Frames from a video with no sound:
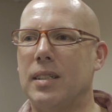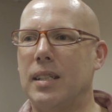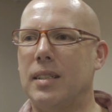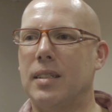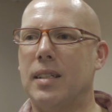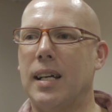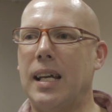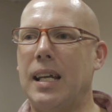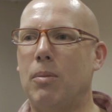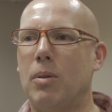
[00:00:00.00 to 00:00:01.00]
I did
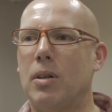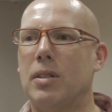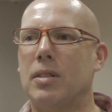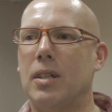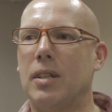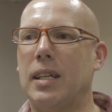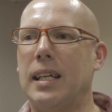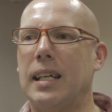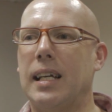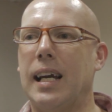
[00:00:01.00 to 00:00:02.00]
today was
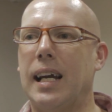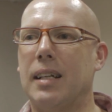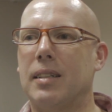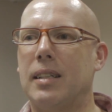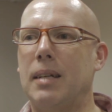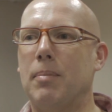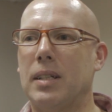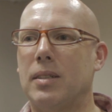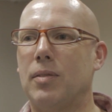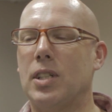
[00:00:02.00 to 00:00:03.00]
looking at the
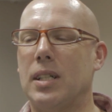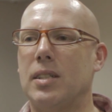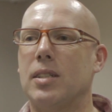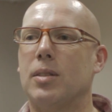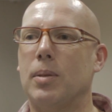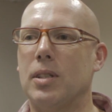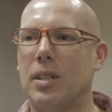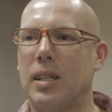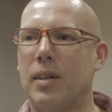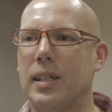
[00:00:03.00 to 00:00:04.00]
massive changes which are
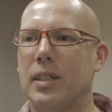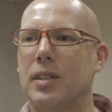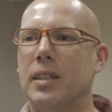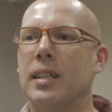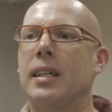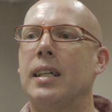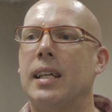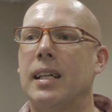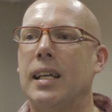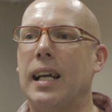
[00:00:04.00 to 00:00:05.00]
going on
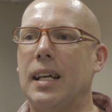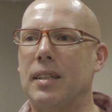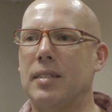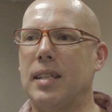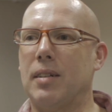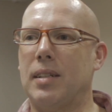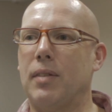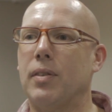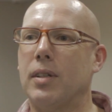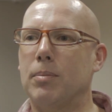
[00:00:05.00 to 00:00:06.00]
in the South
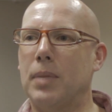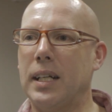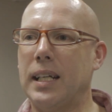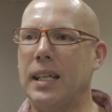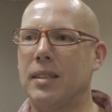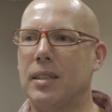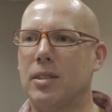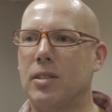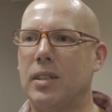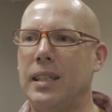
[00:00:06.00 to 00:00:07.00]
African mining
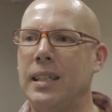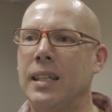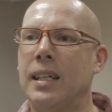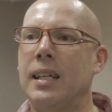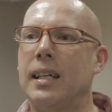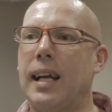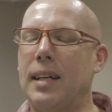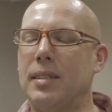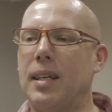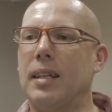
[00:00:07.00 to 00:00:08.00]
industry
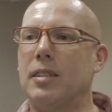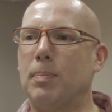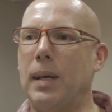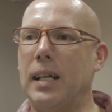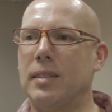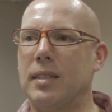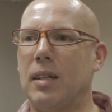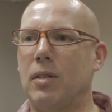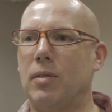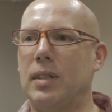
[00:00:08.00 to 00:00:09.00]
as it expands
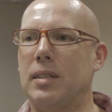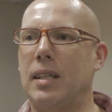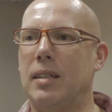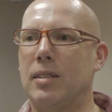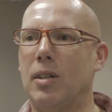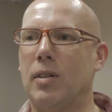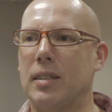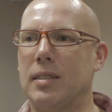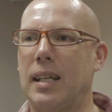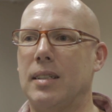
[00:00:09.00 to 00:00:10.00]
out of its
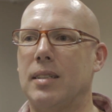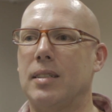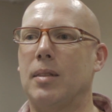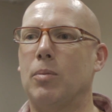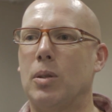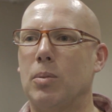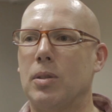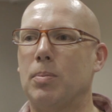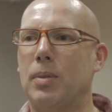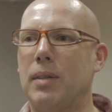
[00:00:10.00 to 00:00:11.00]
historic centres in what
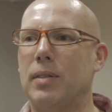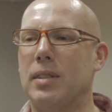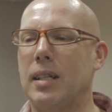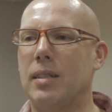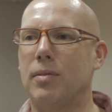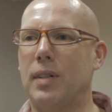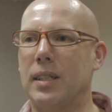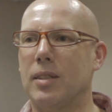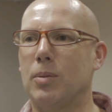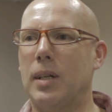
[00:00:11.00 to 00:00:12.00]
was previously
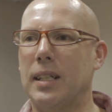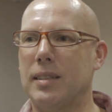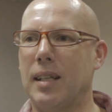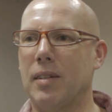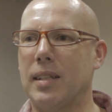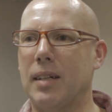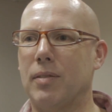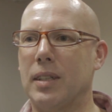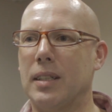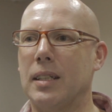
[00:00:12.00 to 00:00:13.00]
defined as white South
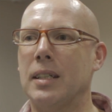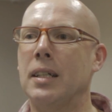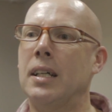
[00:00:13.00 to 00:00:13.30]
Africa,